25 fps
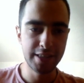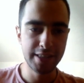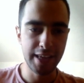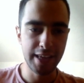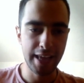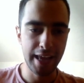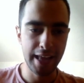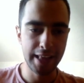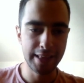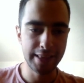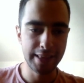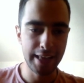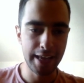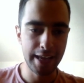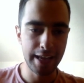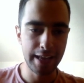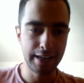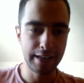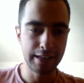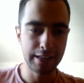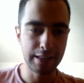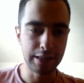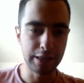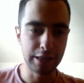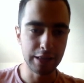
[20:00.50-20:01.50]
and
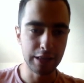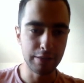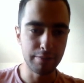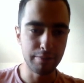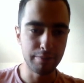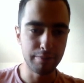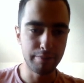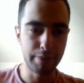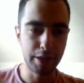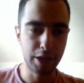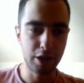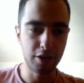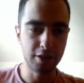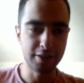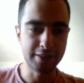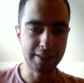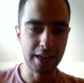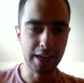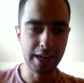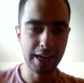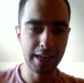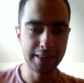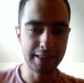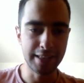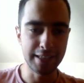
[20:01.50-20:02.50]
then because
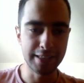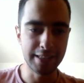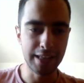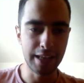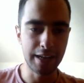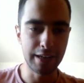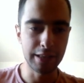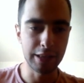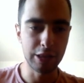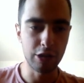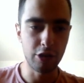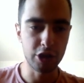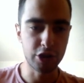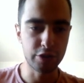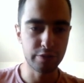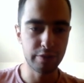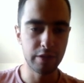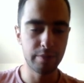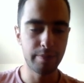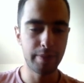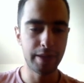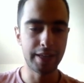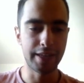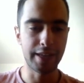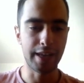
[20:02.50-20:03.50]
target is none, loss will
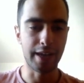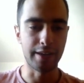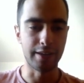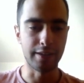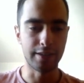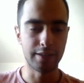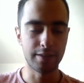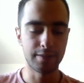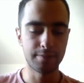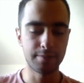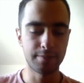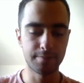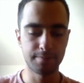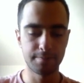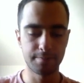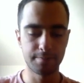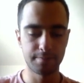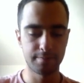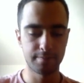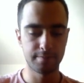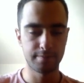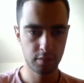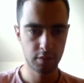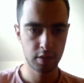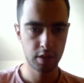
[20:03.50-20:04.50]
be none.
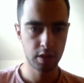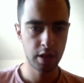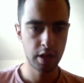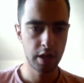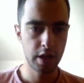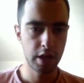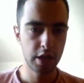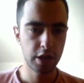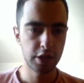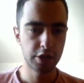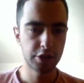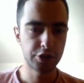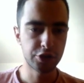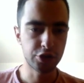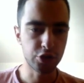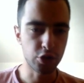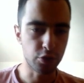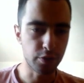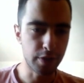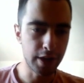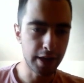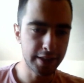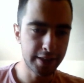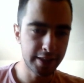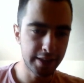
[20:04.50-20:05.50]
So
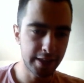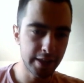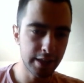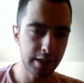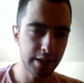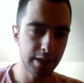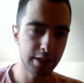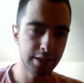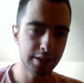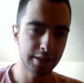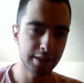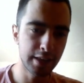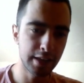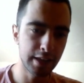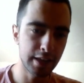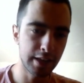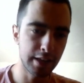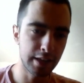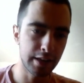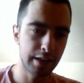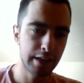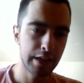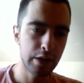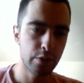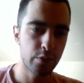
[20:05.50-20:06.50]
right here,
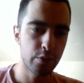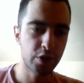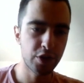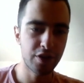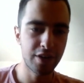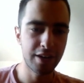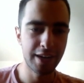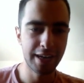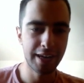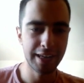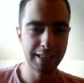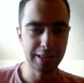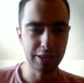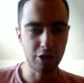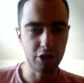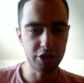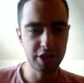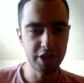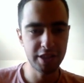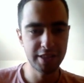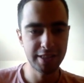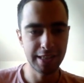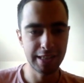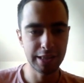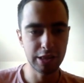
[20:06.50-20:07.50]
we're gonna get
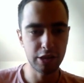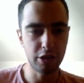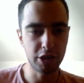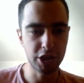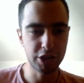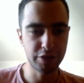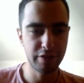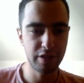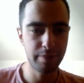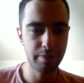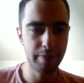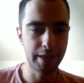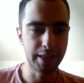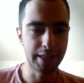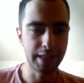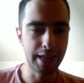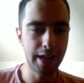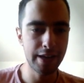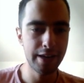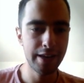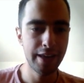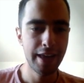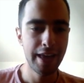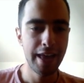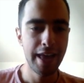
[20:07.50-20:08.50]
logits and loss will be
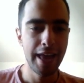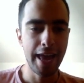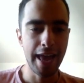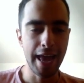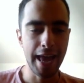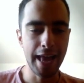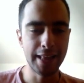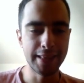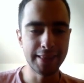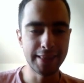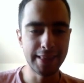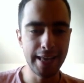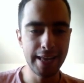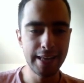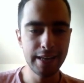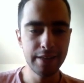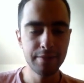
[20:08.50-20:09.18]
none. And then